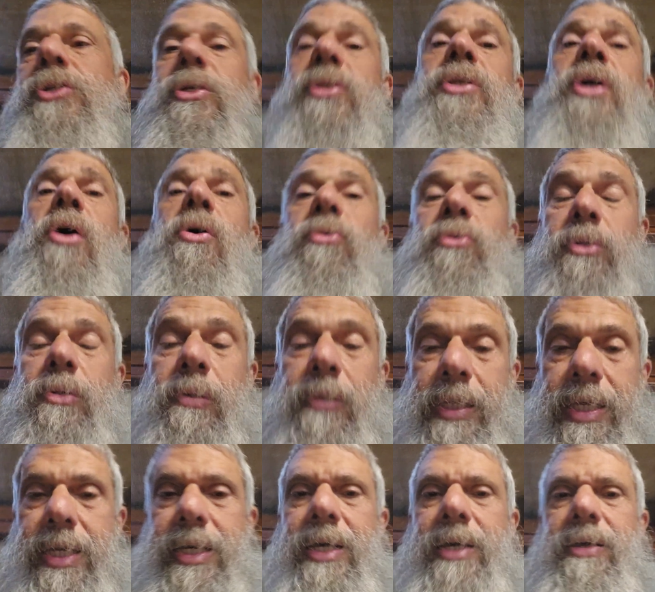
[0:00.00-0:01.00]
is known to
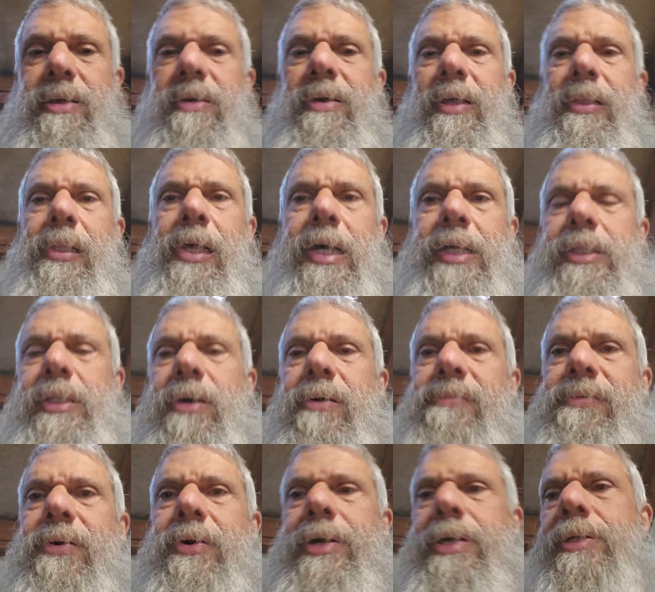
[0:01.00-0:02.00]
leak a lot
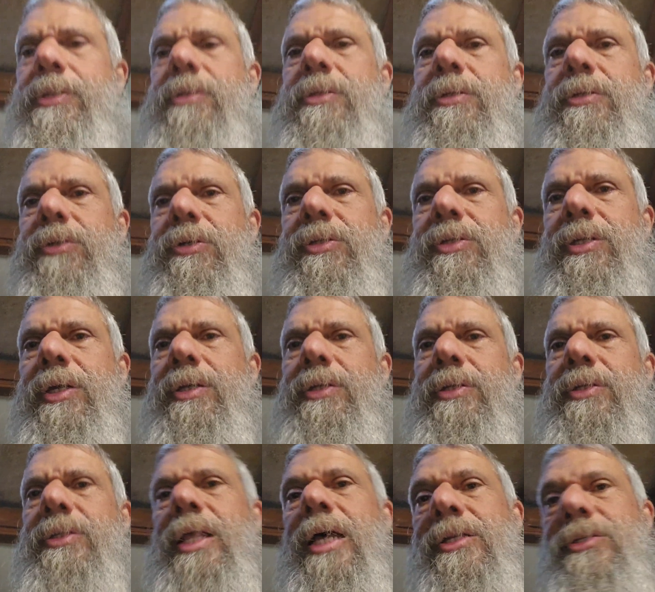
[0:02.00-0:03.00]
of oil. So
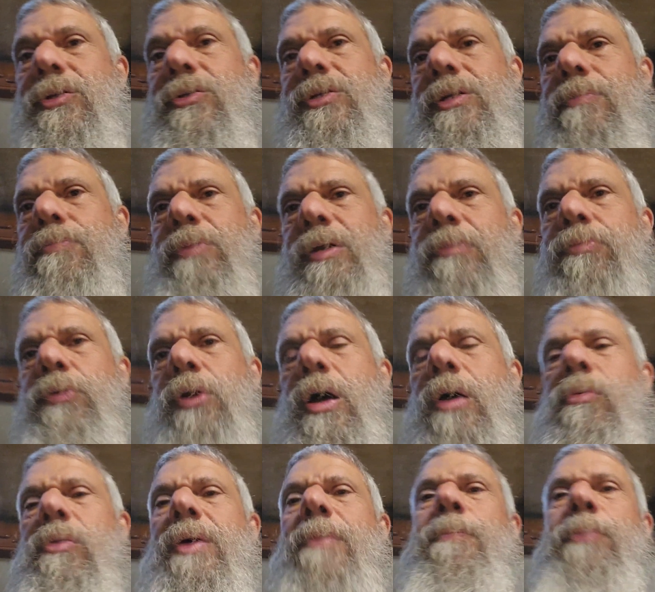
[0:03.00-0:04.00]
it's not such a big
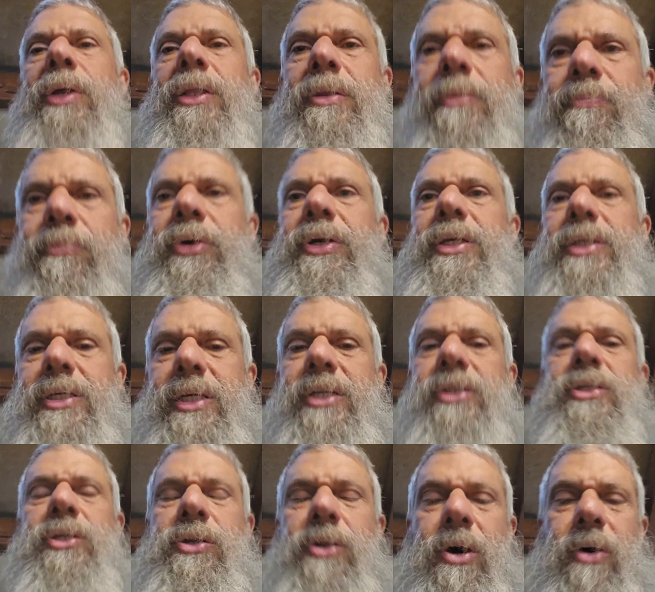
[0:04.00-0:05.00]
problem, but
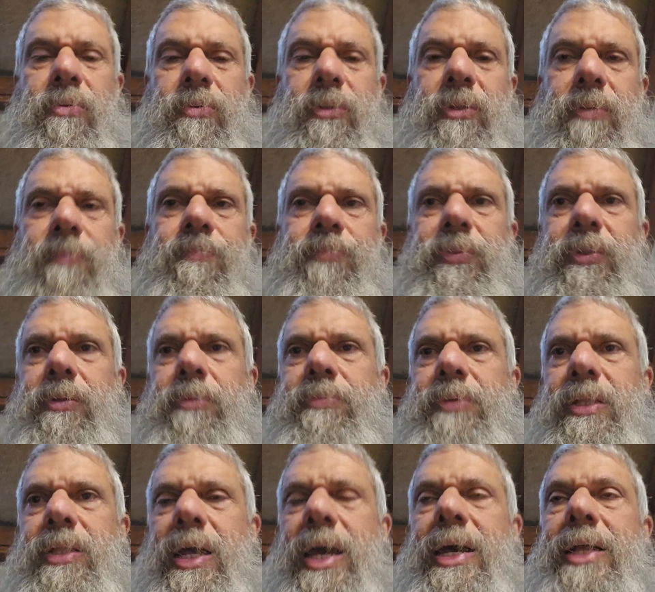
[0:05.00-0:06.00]
it's known to
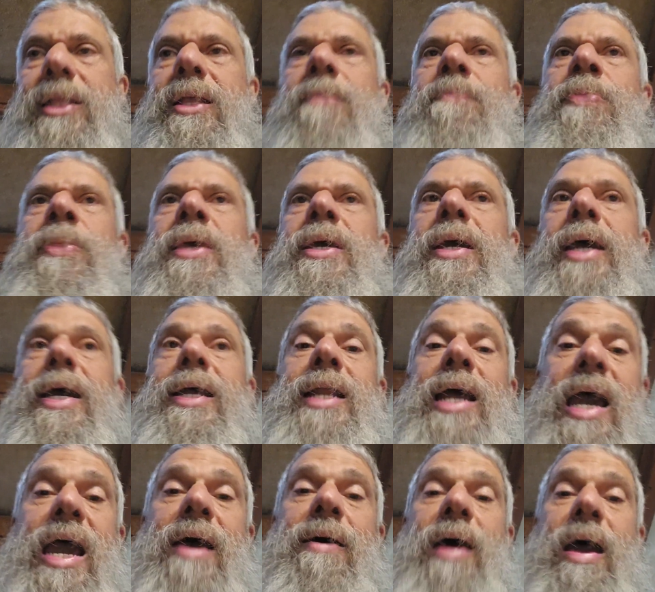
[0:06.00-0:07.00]
be that. And
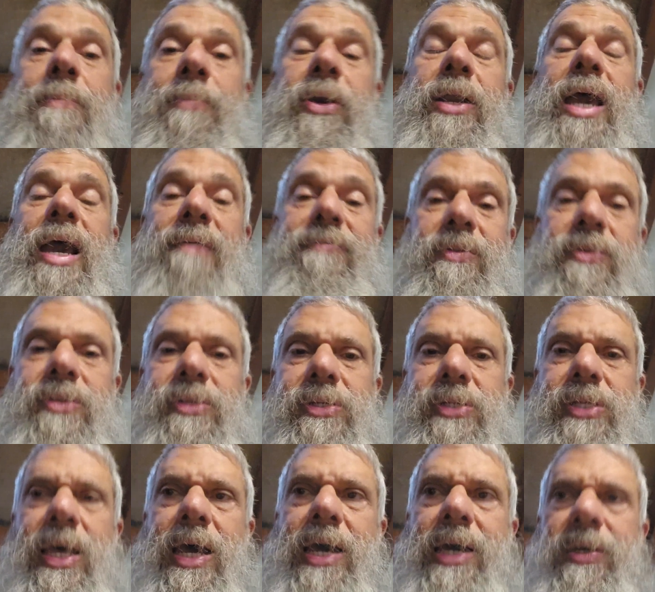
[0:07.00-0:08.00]
I'm going to have to
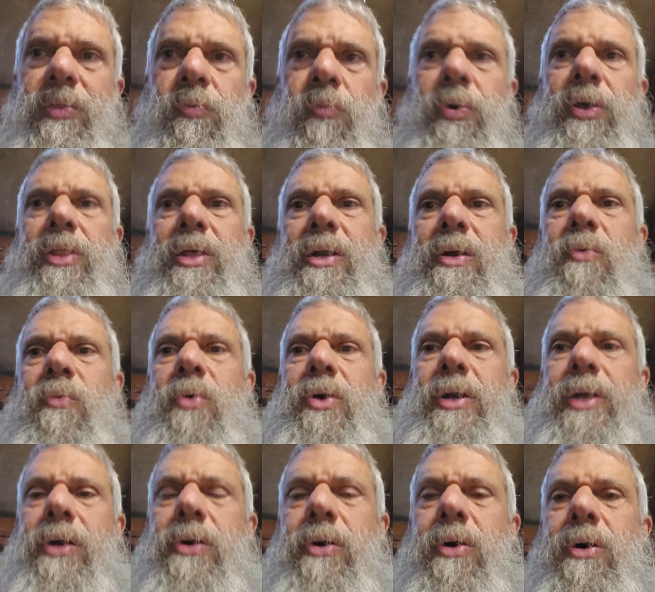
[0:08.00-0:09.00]
decide whether I want
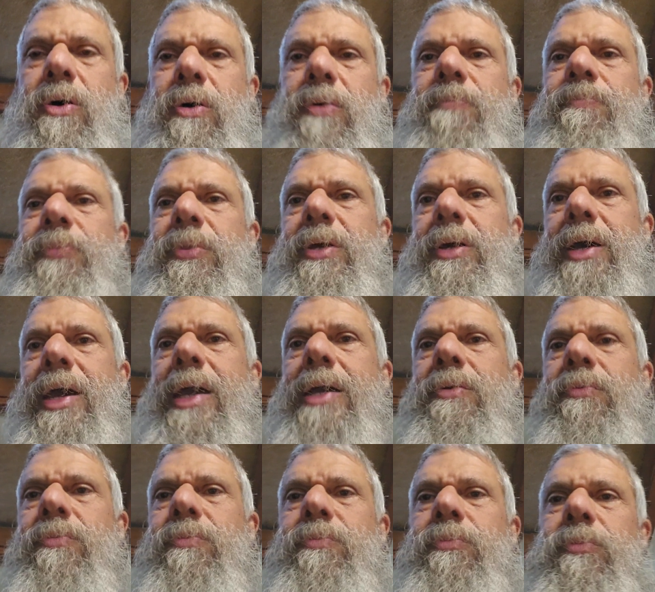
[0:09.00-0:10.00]
to go
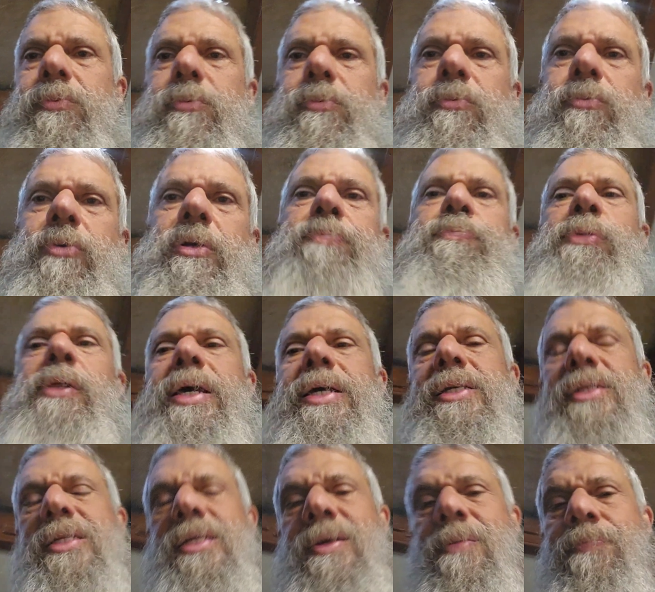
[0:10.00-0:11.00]
and
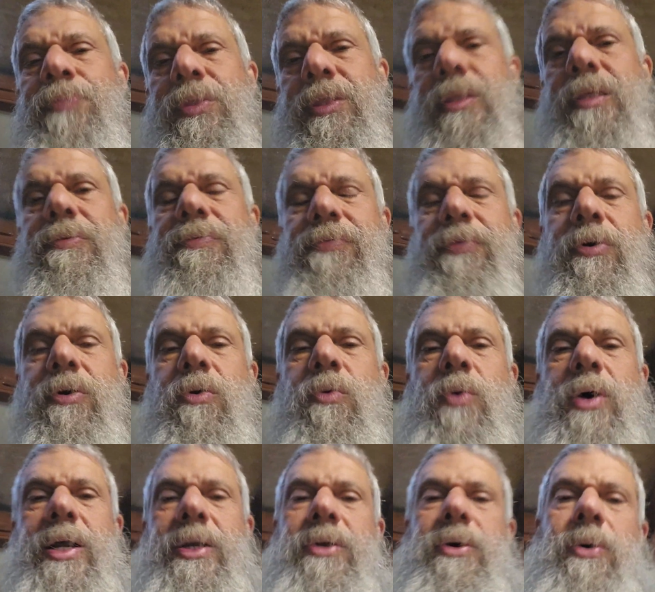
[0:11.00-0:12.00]
replace the
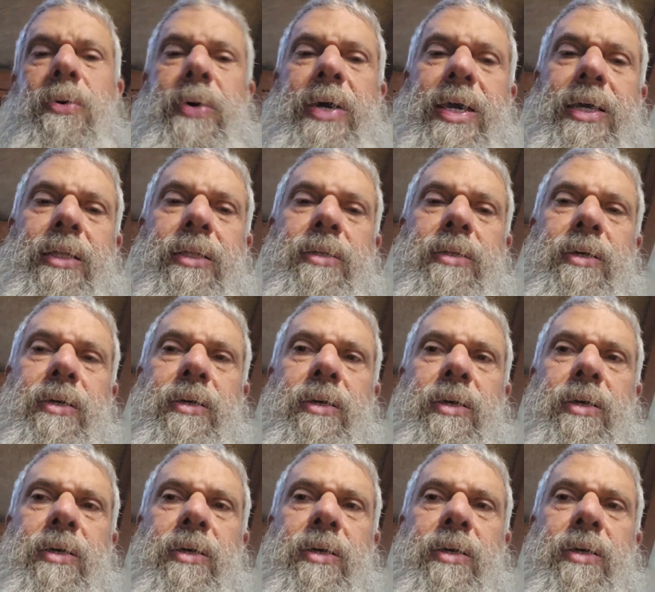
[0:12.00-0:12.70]
4108